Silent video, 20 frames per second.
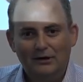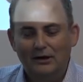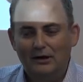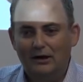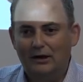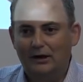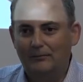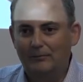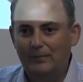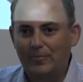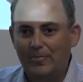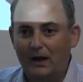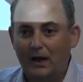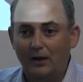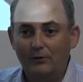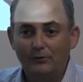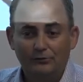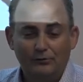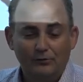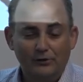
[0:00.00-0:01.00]
Um,
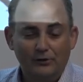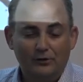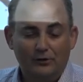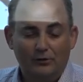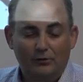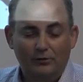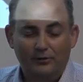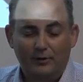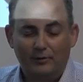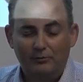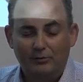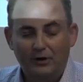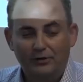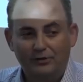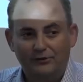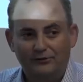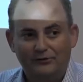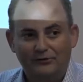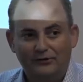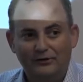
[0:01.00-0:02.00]
I was really good at holding my breath
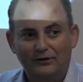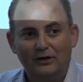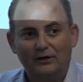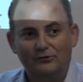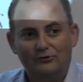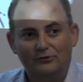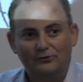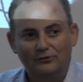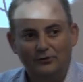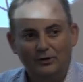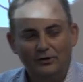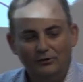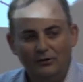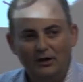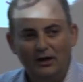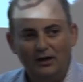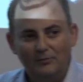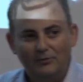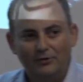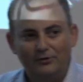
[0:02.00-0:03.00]
as a teenager, so I knew I
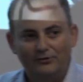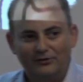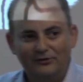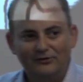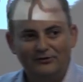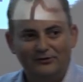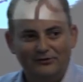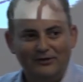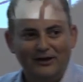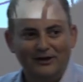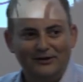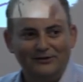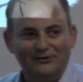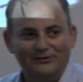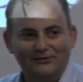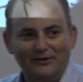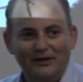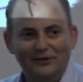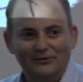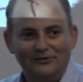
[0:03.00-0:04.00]
had about 60
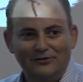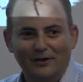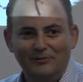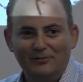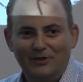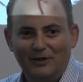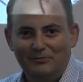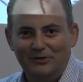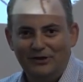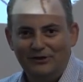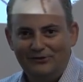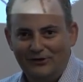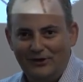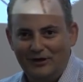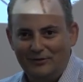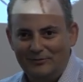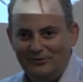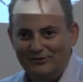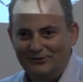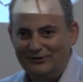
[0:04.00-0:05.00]
seconds. I had timed that many
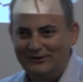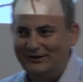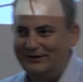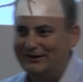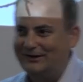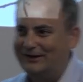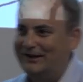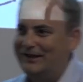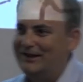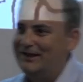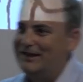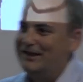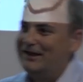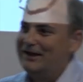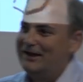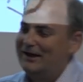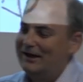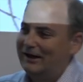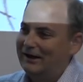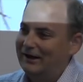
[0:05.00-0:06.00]
times.
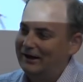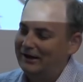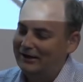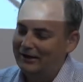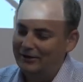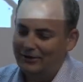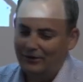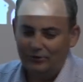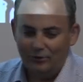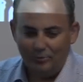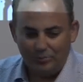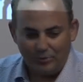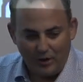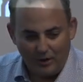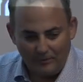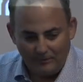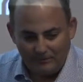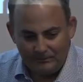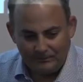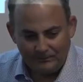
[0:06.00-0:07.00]
Uh, and I thought, no
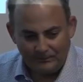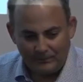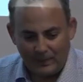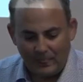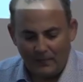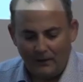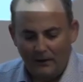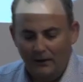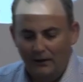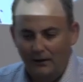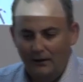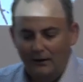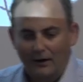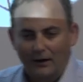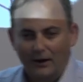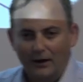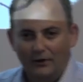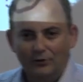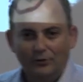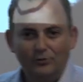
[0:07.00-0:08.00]
problem.
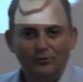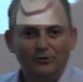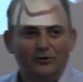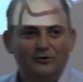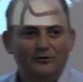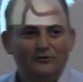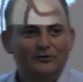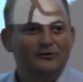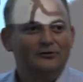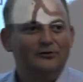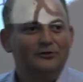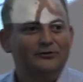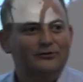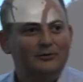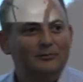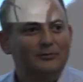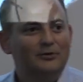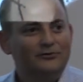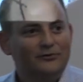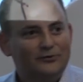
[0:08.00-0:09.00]
I know the universal
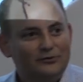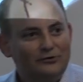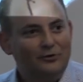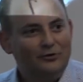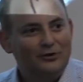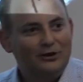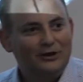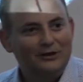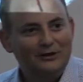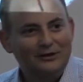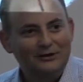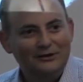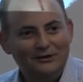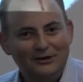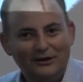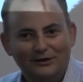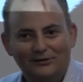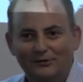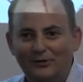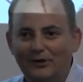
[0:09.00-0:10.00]
symbol for choking.
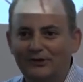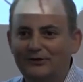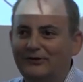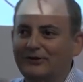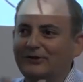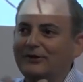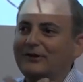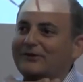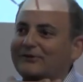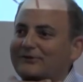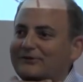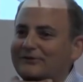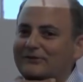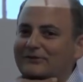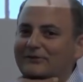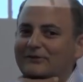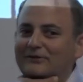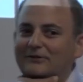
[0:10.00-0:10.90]
And so I did this.